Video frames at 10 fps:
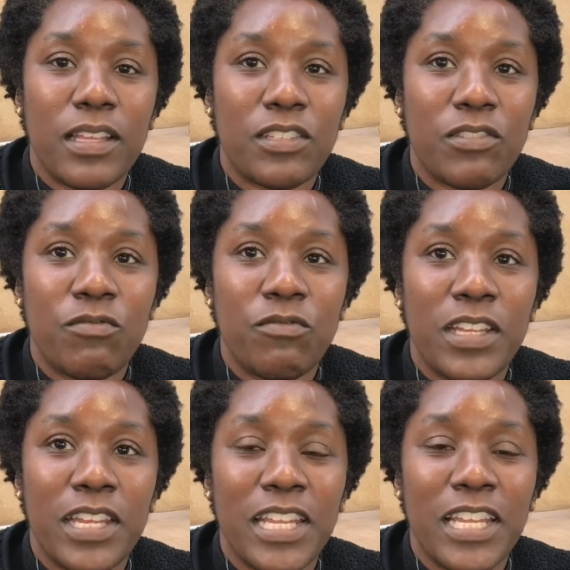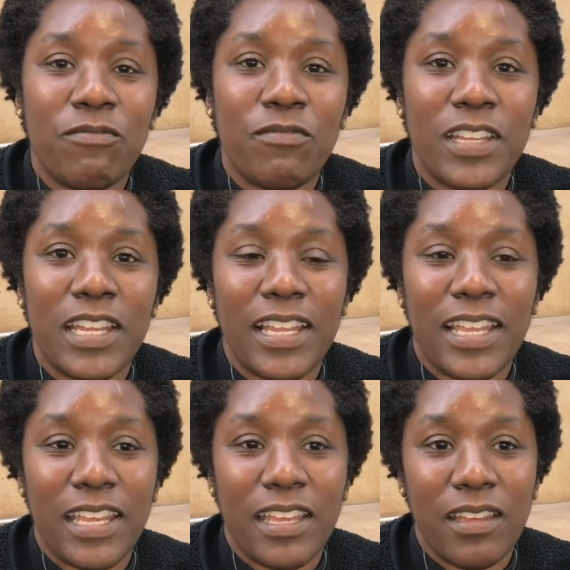It's a really,
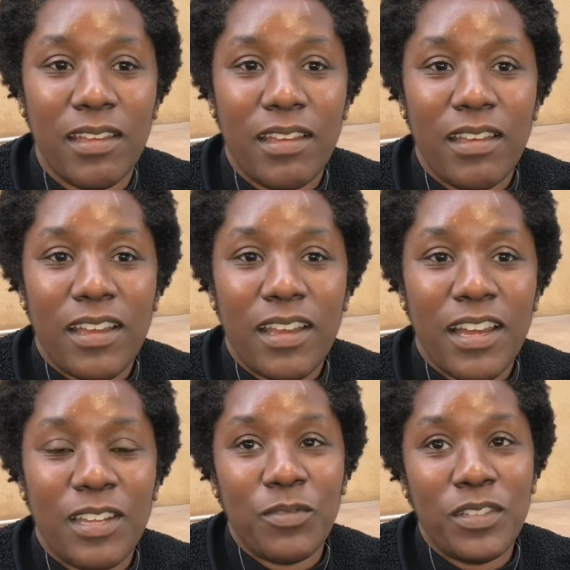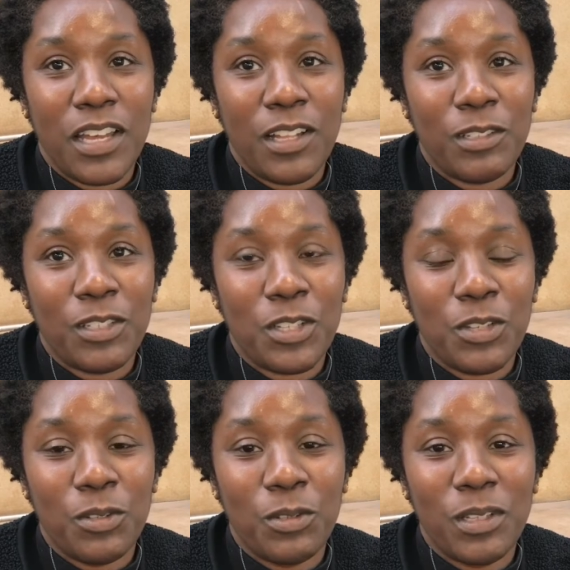really kind dull
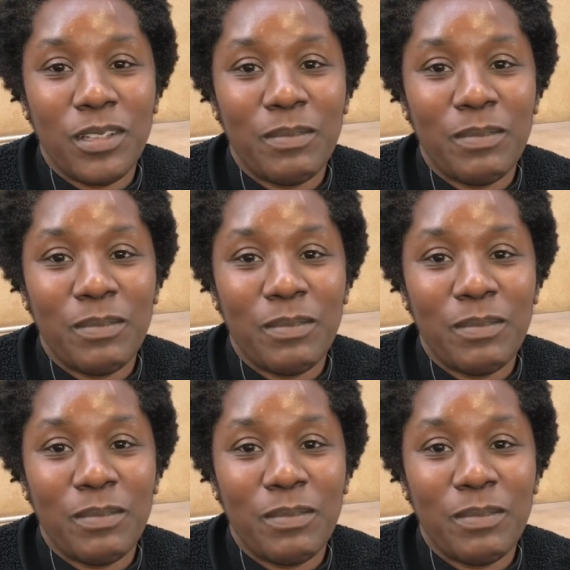tool,